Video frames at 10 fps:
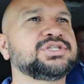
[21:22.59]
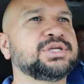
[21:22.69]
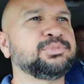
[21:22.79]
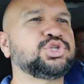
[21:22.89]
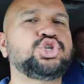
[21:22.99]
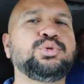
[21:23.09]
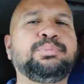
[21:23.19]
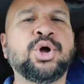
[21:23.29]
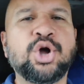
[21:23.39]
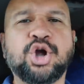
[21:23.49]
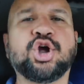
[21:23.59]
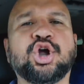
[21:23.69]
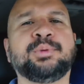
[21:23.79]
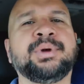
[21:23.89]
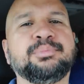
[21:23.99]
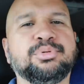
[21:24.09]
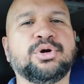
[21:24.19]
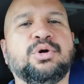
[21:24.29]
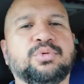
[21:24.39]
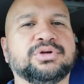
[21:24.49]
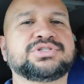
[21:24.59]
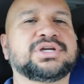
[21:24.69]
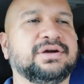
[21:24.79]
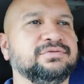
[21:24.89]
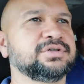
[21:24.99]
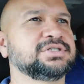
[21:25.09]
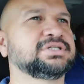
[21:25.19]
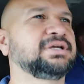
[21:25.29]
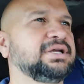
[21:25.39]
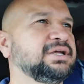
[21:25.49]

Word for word: some superb Pro Worlds superb. coverage.